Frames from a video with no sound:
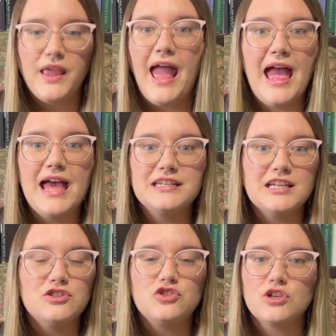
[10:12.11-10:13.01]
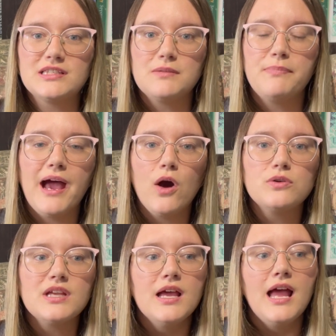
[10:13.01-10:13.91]
And it's just
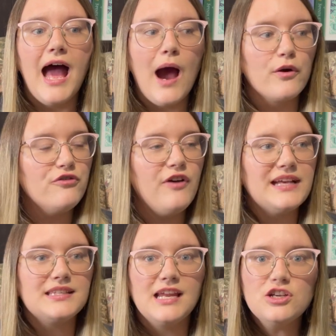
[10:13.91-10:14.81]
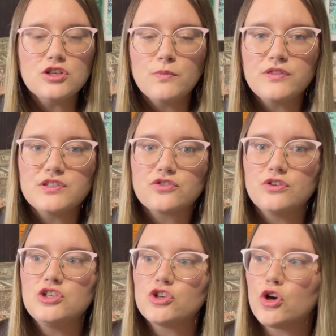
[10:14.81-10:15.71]
about our fascination with this
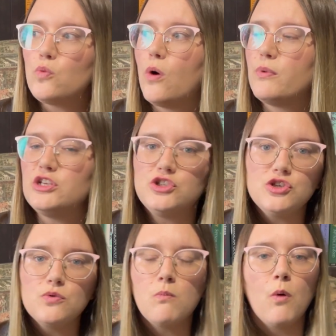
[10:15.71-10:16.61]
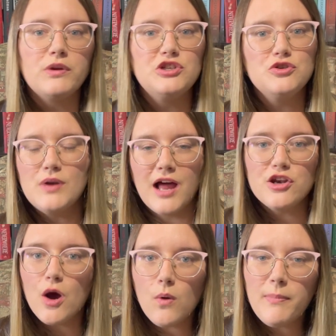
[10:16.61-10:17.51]
creature, what we do and what we do not
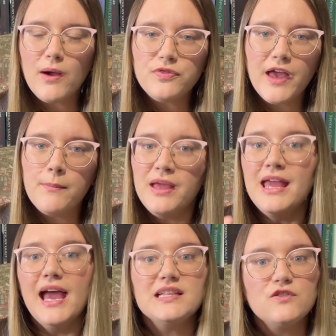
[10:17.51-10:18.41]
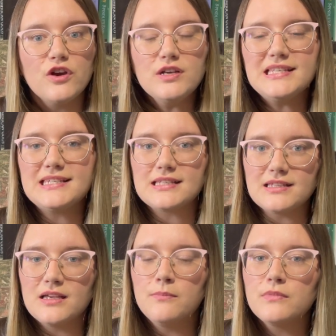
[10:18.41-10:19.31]
know about them. It's a very
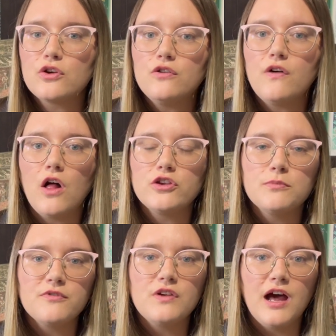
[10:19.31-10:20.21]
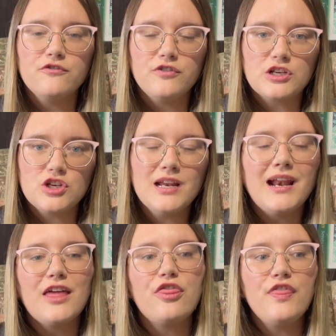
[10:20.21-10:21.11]
slim little volume of nonfiction, and
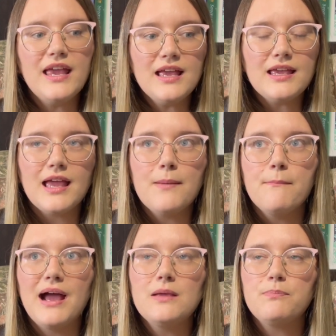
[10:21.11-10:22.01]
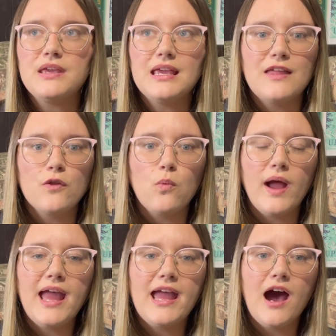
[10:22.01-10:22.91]
I think it might be, in the
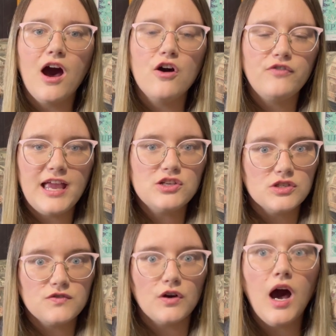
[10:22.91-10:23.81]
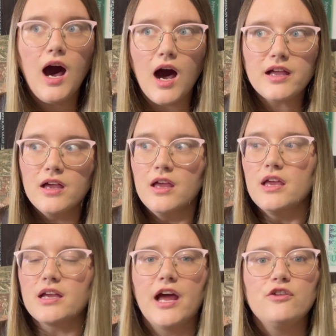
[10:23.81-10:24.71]
way of H is for Hawk,
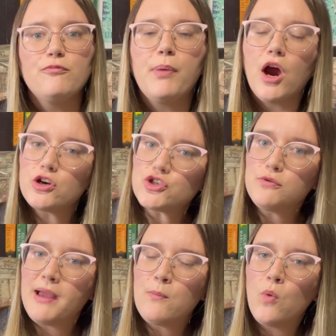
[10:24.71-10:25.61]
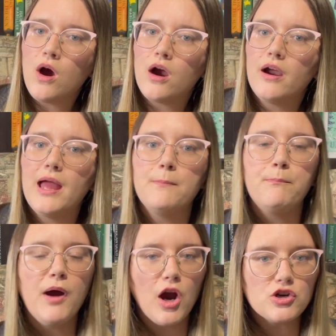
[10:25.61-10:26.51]
kind of partial memoir and
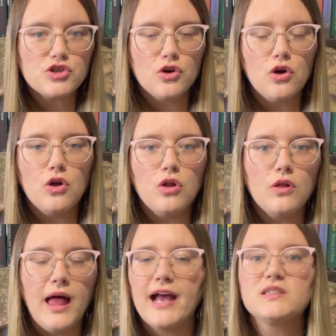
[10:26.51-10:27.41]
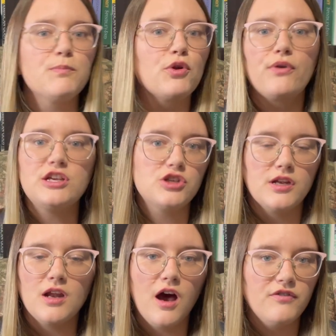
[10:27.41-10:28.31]
partial
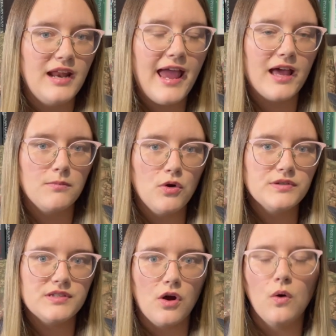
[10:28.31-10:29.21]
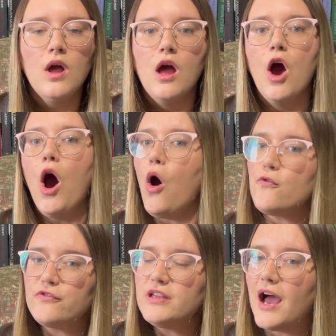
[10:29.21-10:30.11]
exploration of an animal. So
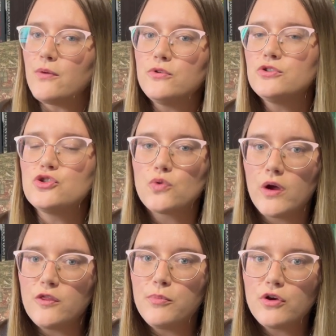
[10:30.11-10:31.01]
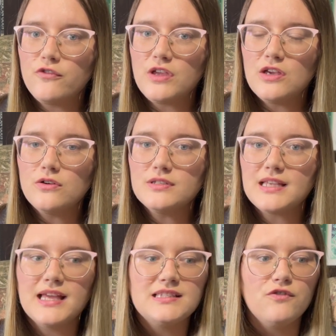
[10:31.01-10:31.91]
hopefully I will enjoy The Book of Eels.
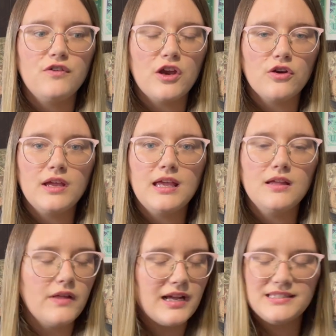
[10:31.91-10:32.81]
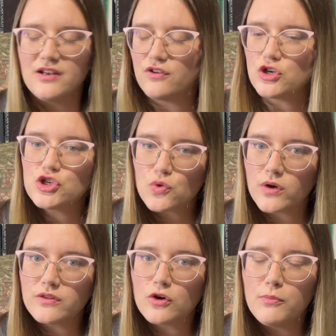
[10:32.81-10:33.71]
It's a very, like I said, a very
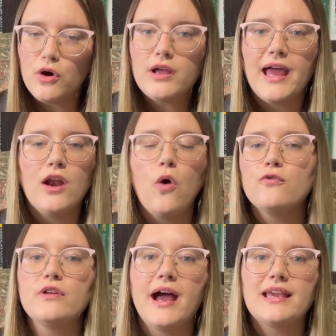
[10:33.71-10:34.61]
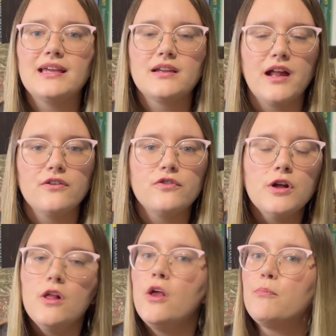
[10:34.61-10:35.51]
short little book, and hopefully I can kind of
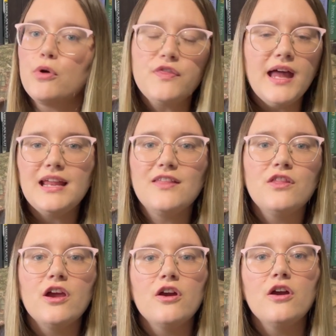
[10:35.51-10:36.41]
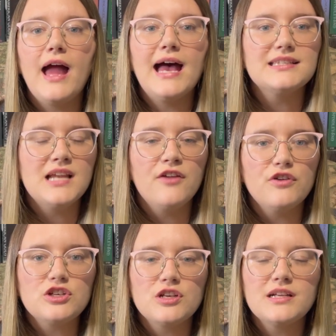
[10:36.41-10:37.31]
put that in there as
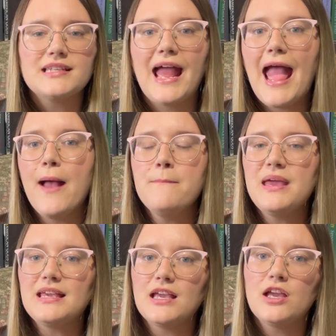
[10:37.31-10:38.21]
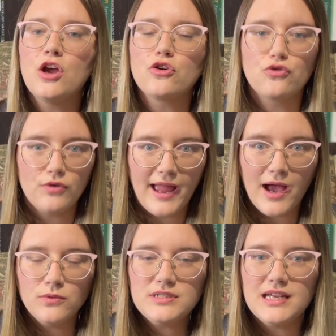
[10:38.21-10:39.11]
nonfiction because I am making
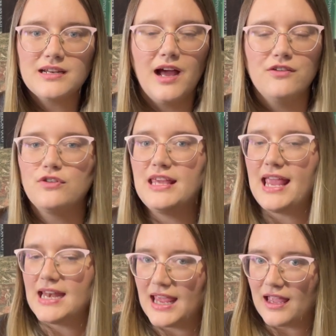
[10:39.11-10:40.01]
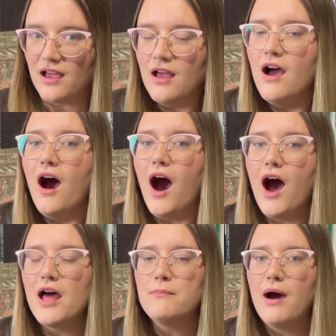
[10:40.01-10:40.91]
ground in kind of gaining
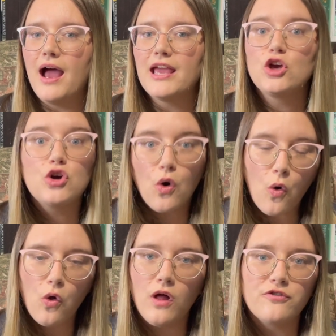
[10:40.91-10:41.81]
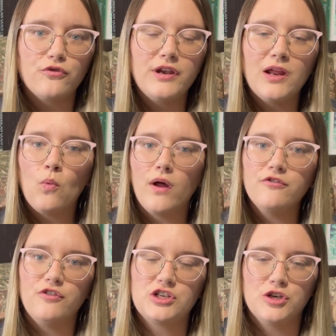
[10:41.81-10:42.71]
on my goal of reading one
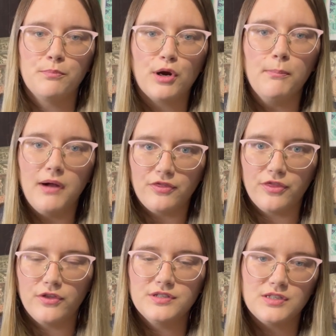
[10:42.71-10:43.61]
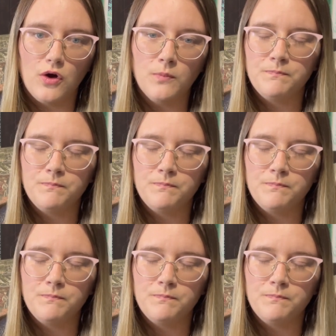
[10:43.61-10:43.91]
fiction per month. So